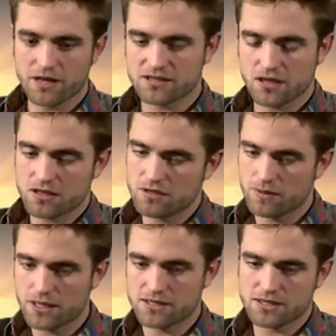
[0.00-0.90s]
I started to
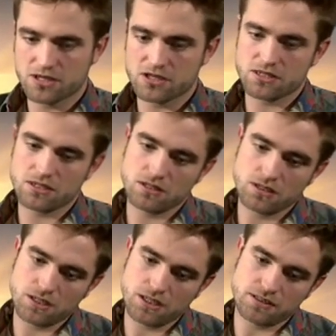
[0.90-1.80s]
relate to just
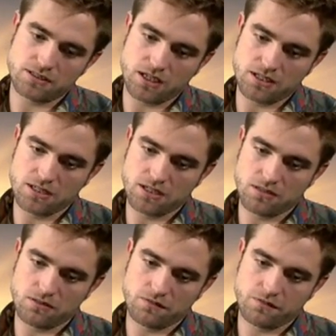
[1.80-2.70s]
his
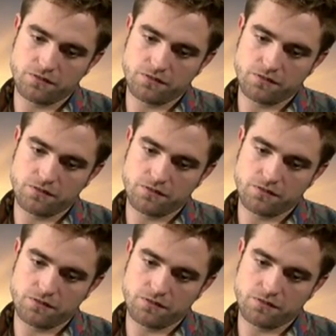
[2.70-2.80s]
idea of,